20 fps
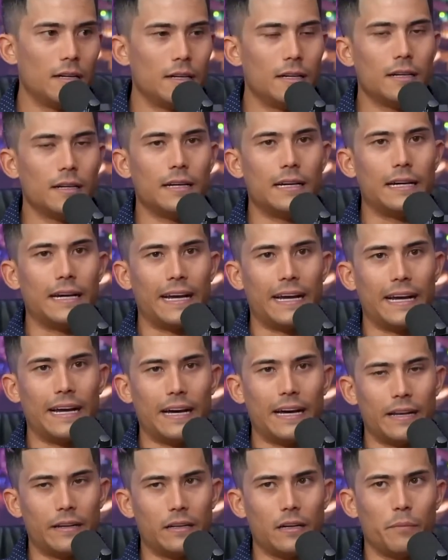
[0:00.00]
Mm-hmm.
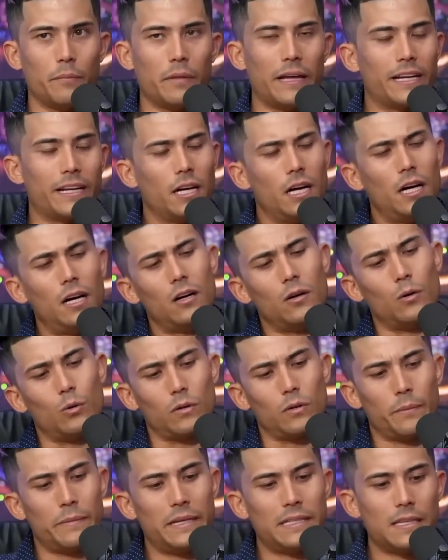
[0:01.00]
And I'm like,
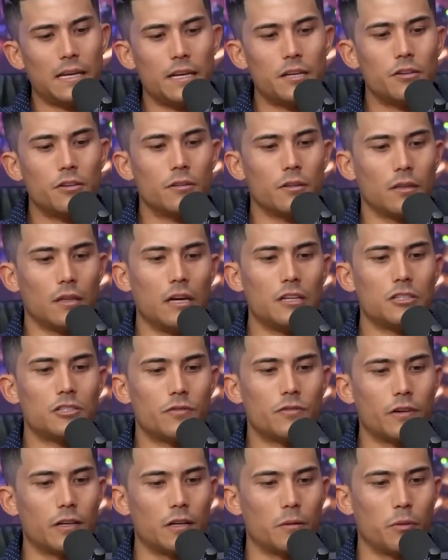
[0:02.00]
oh, let me take you to
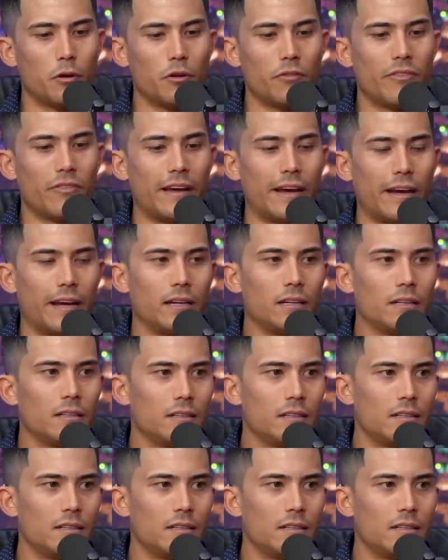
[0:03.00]
lunch for your birthday.